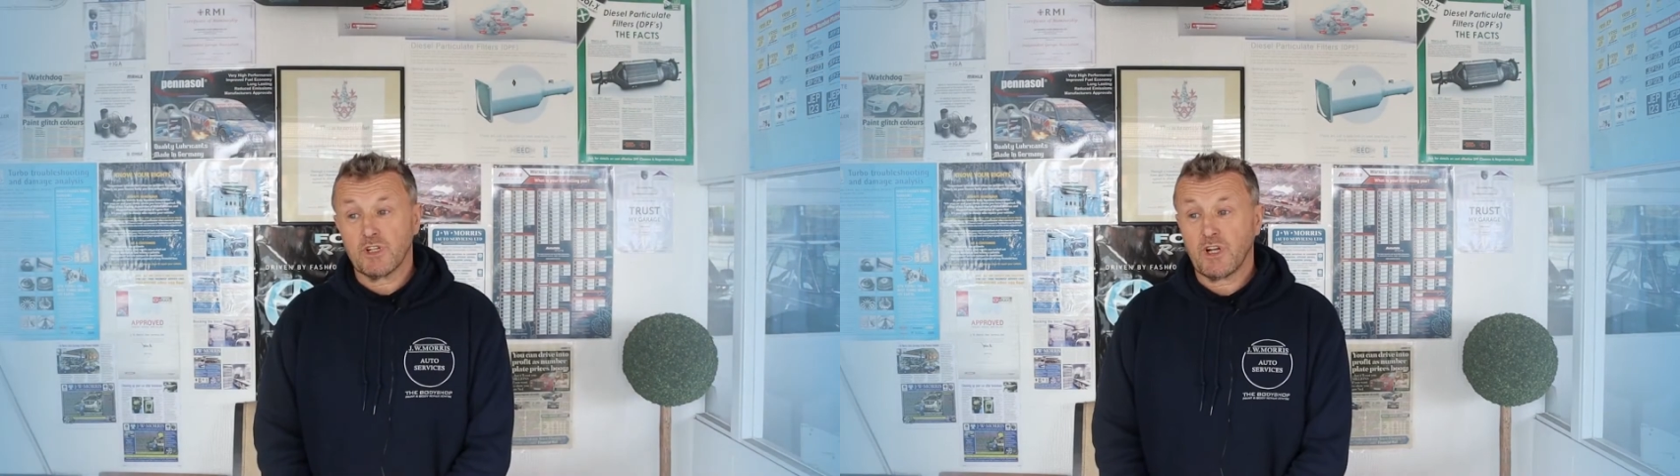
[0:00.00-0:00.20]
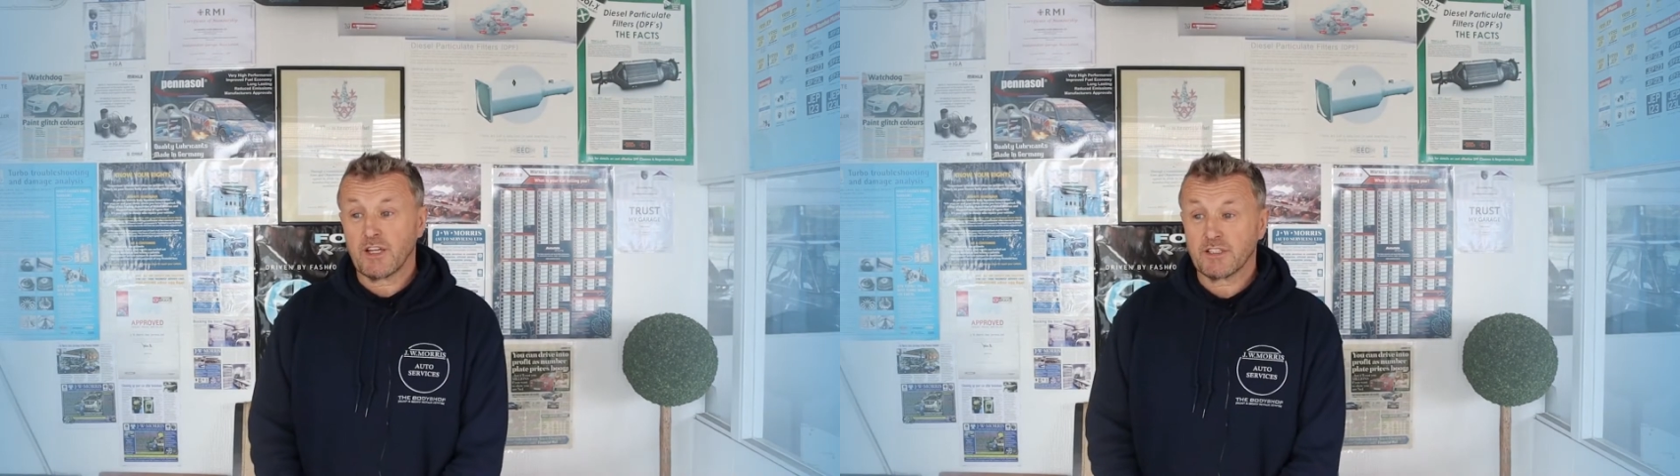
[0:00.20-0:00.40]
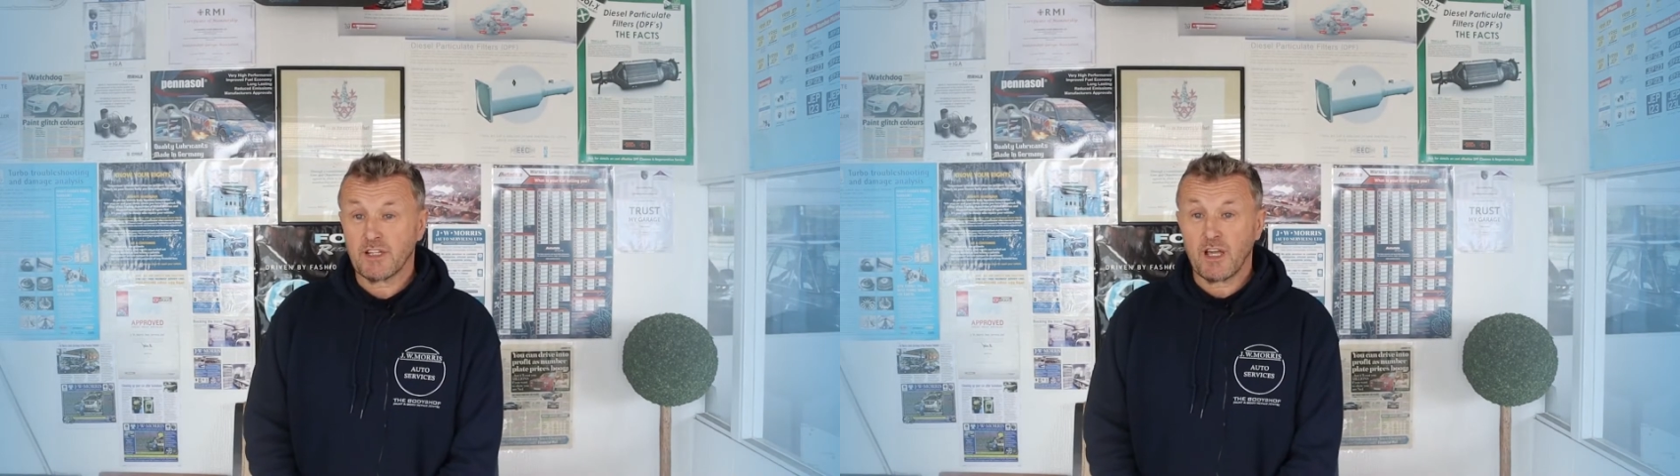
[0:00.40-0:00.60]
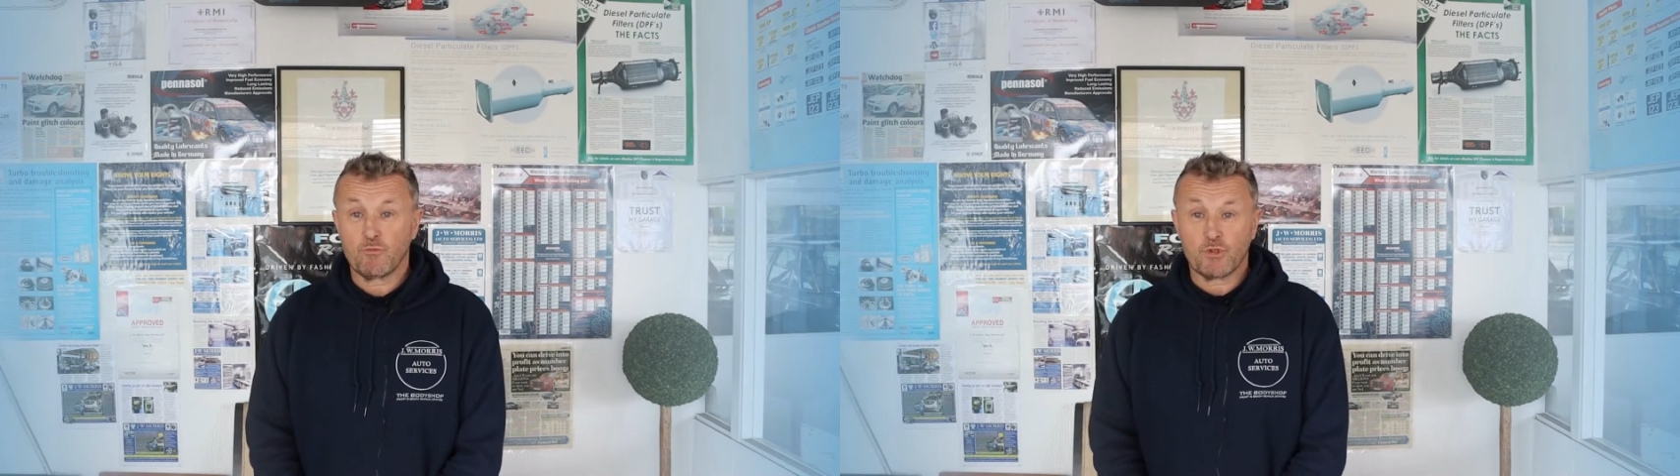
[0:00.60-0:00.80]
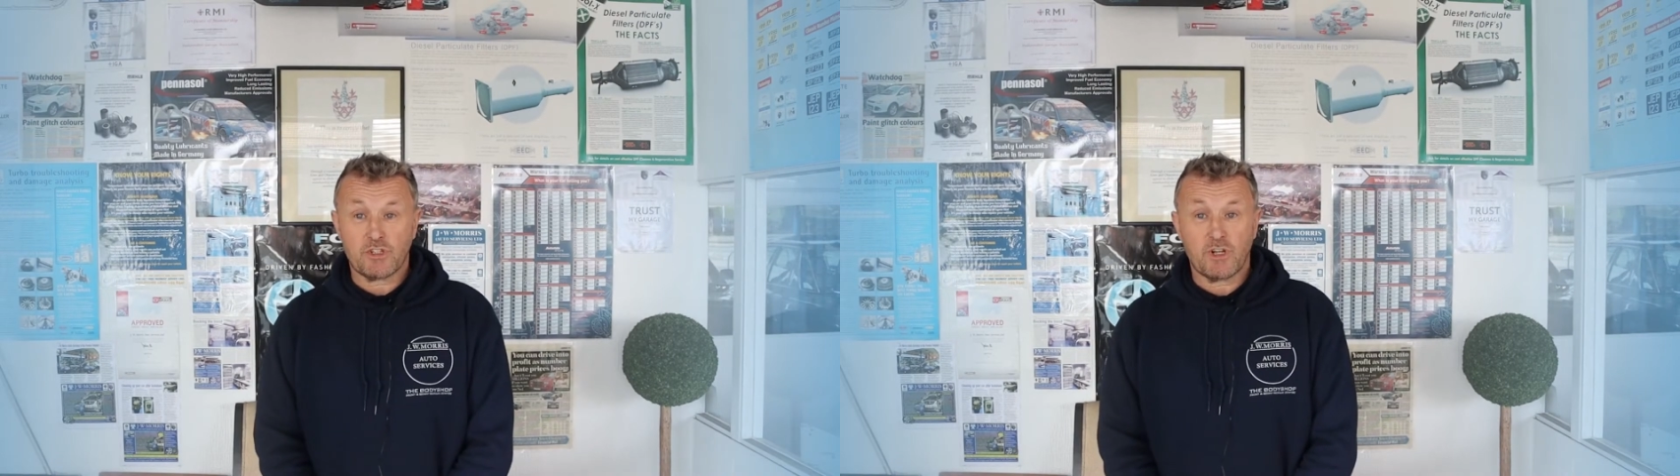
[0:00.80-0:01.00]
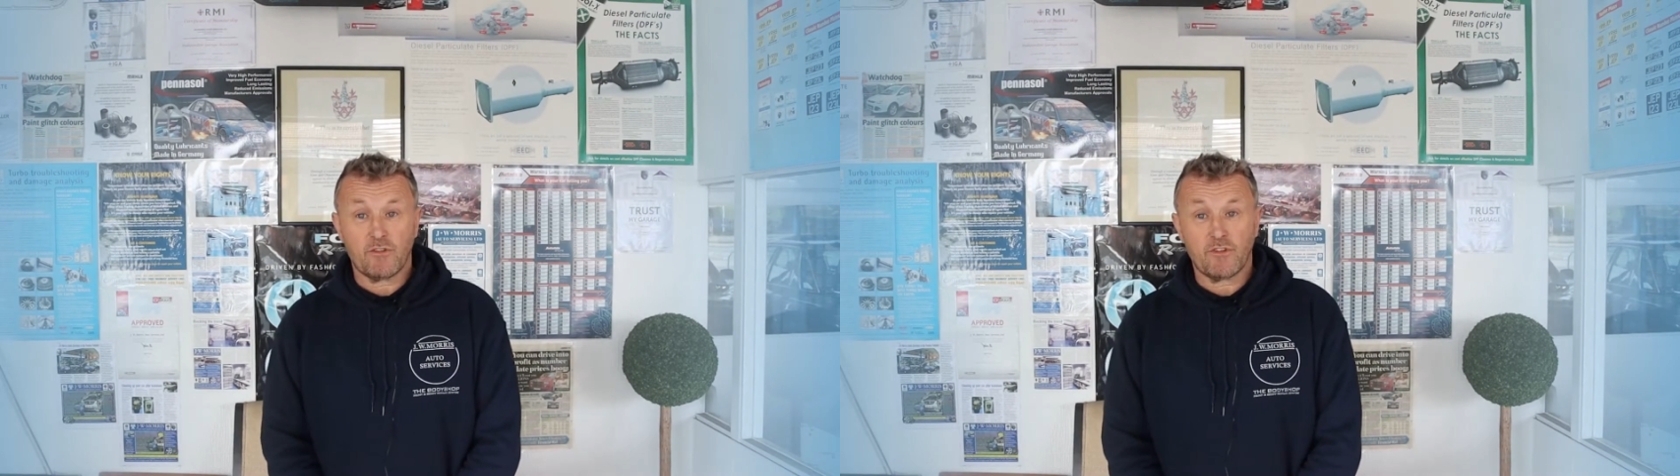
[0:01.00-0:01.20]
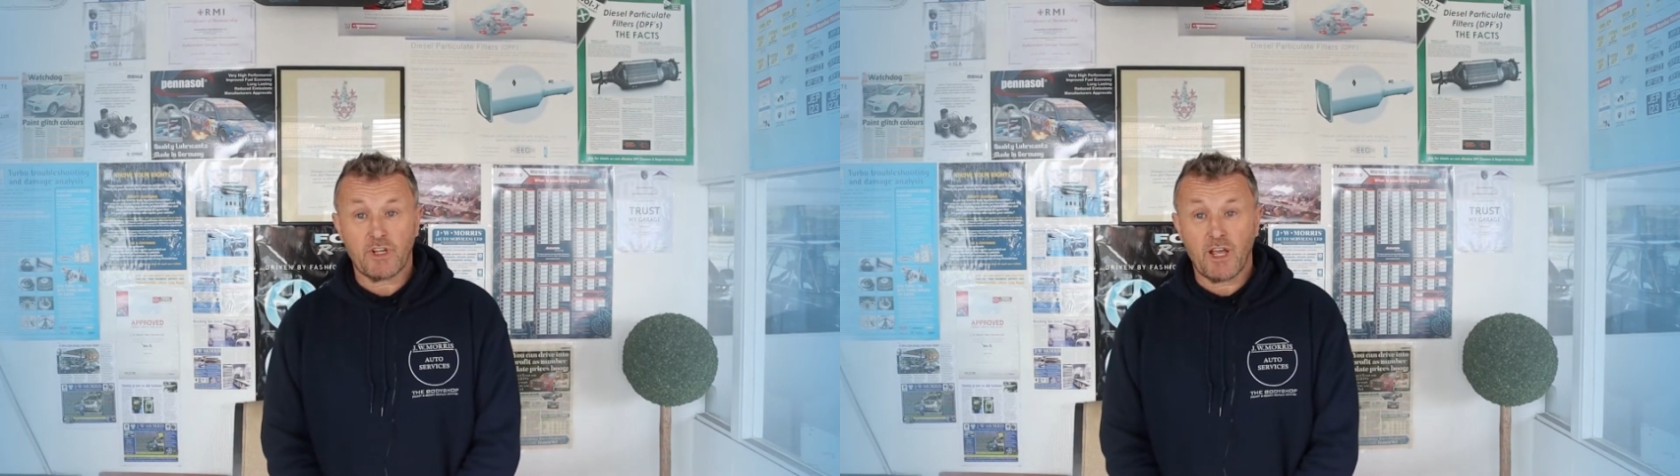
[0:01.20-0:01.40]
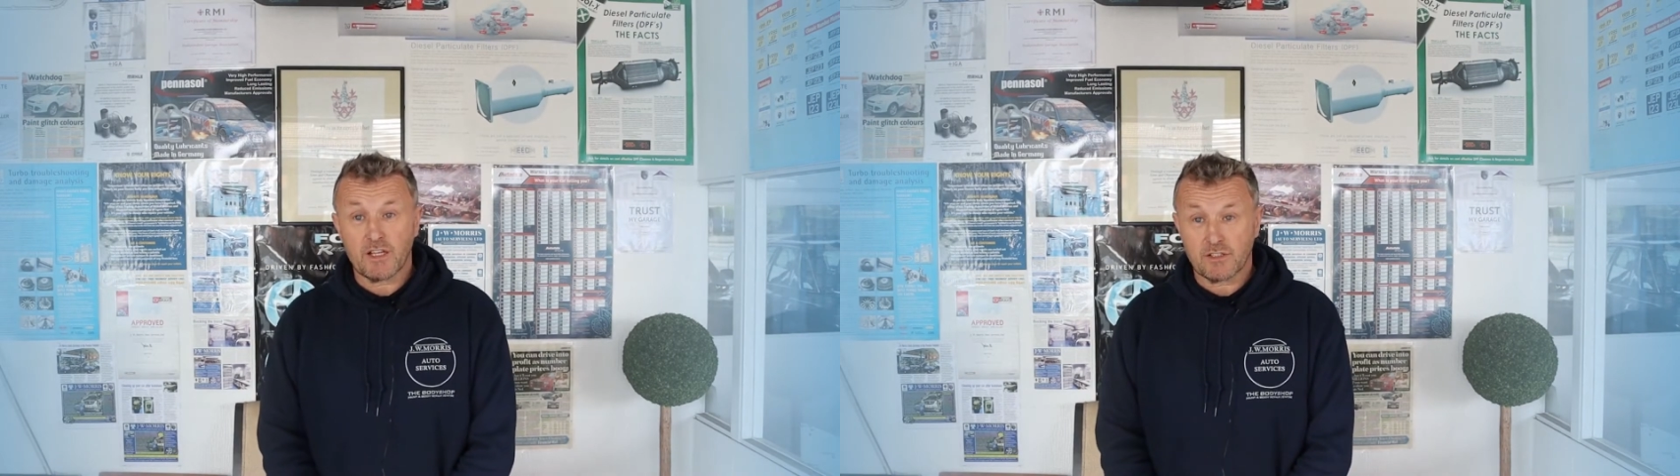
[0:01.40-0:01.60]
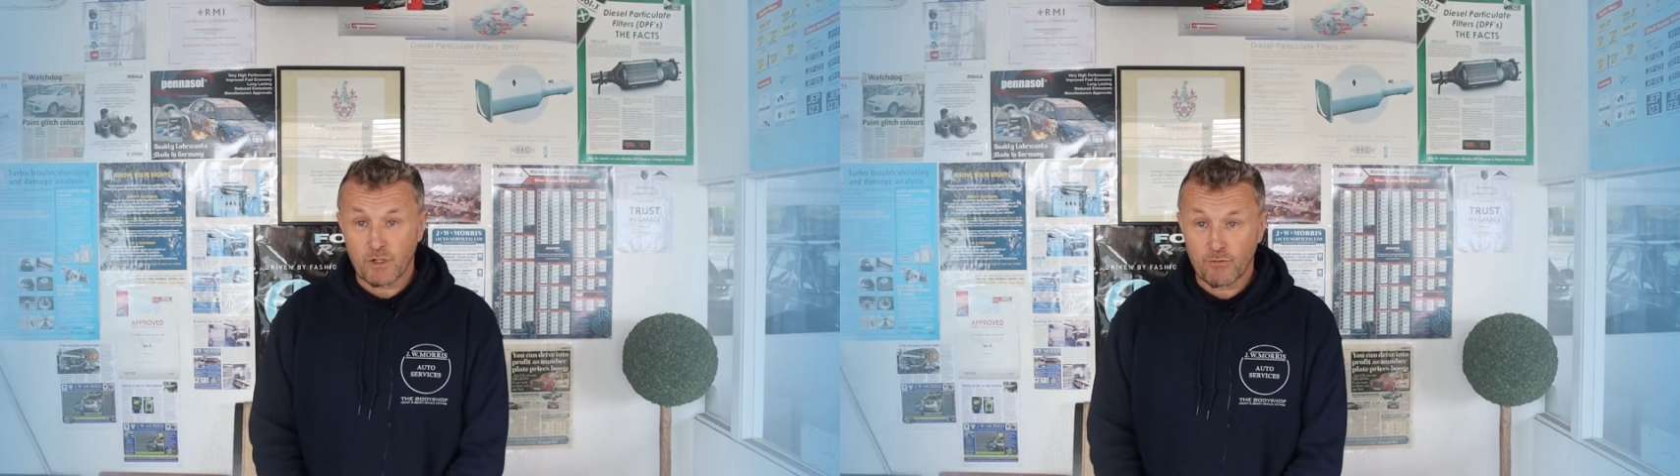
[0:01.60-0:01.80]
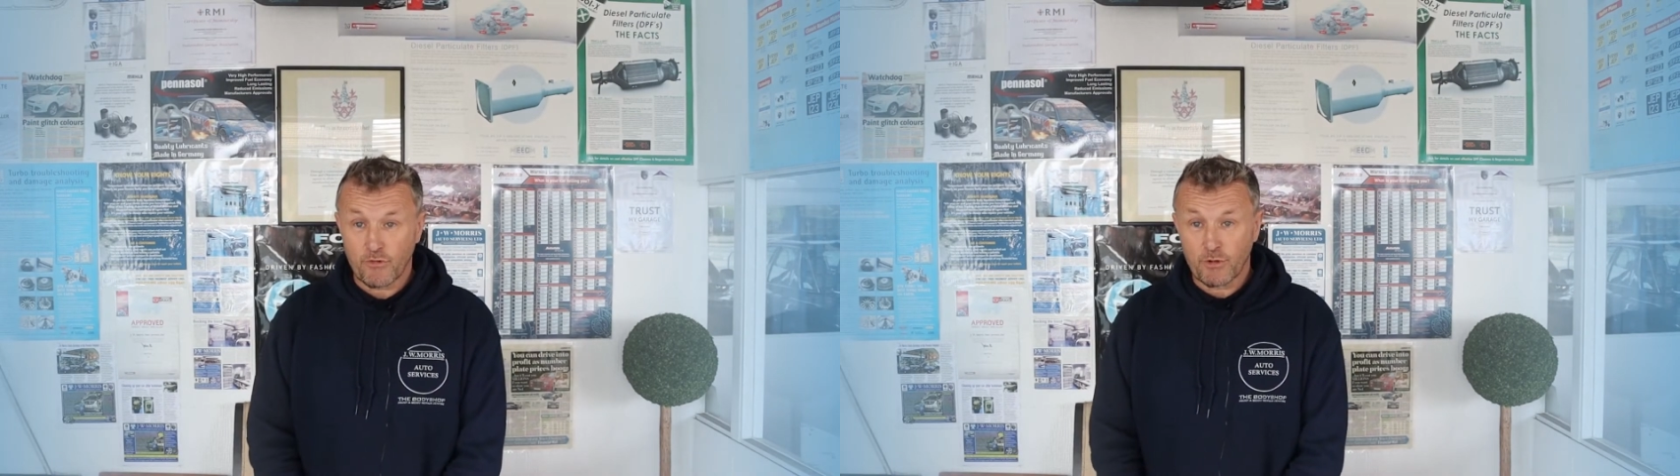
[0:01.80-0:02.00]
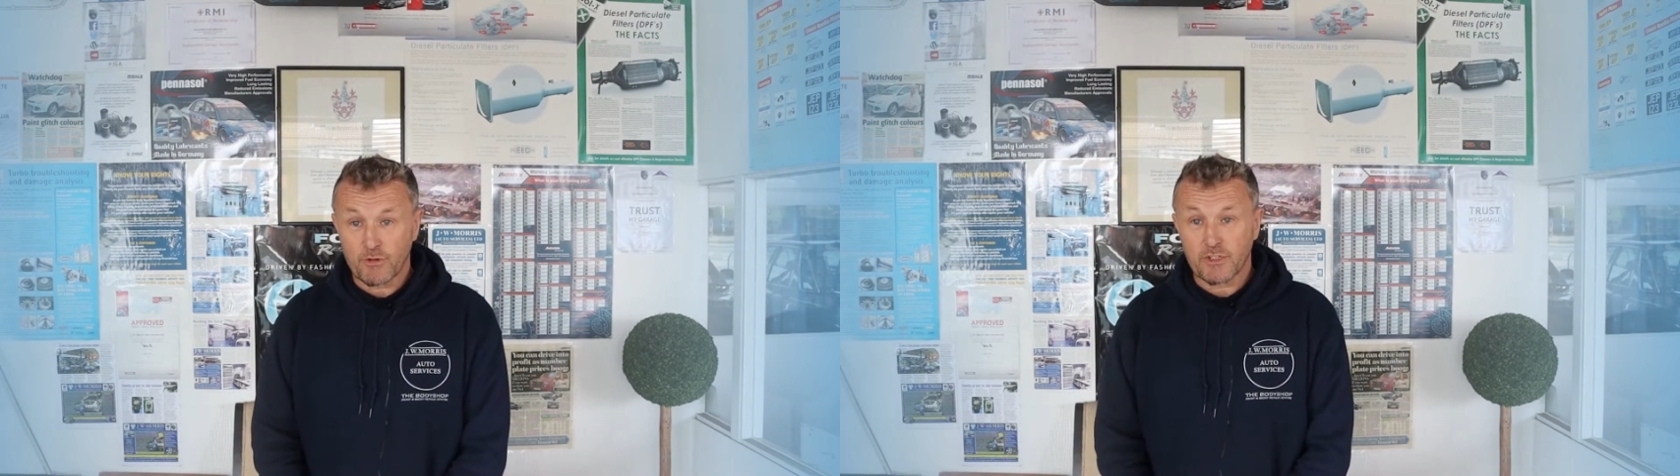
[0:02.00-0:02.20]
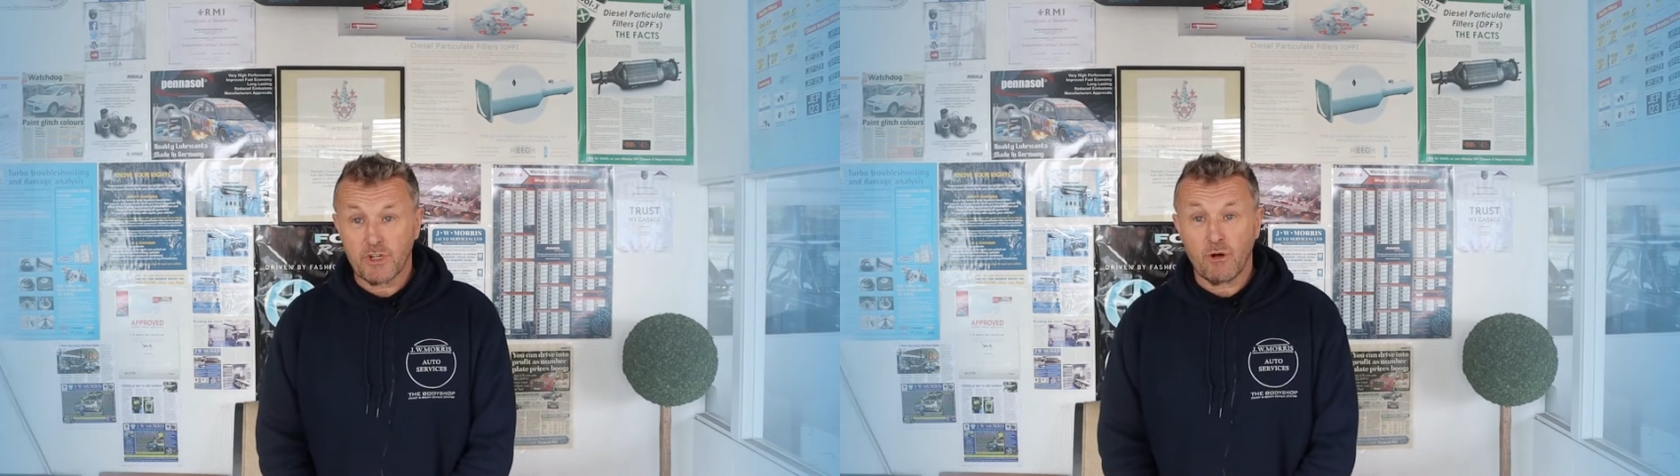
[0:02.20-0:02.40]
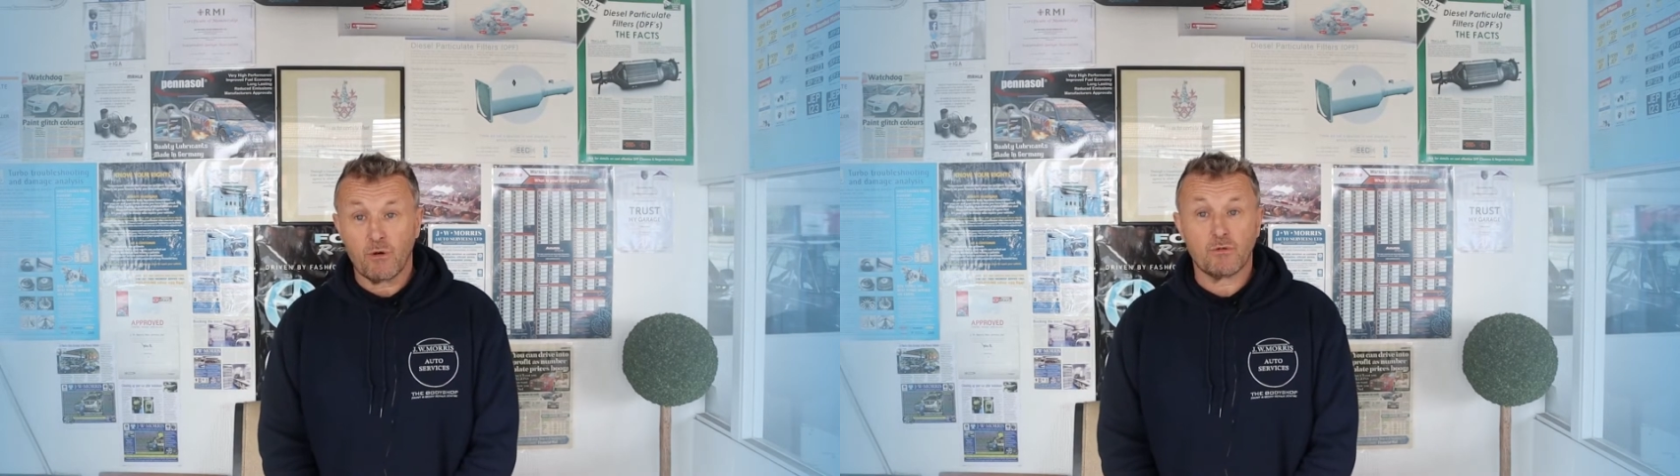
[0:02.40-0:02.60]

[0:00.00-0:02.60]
say 99% of the cars that come through the door,